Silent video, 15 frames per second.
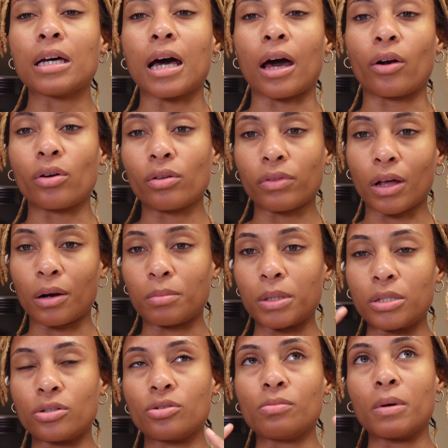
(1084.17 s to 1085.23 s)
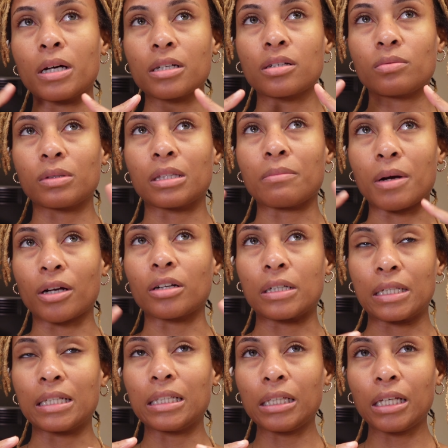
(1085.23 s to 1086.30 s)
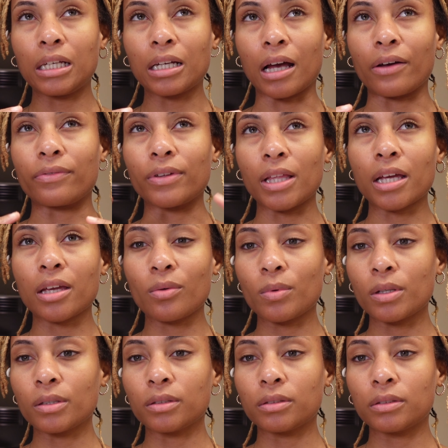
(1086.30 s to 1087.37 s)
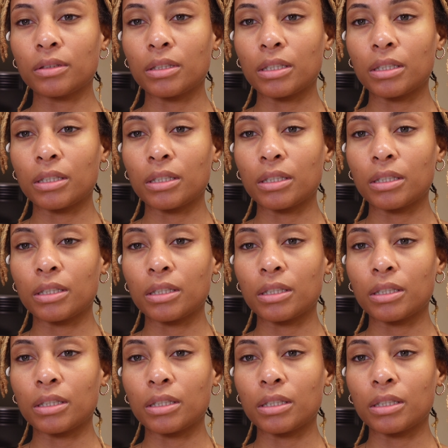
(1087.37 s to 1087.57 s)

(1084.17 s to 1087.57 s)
I don't know if that'll be too much with the microneedling. I feel like it will.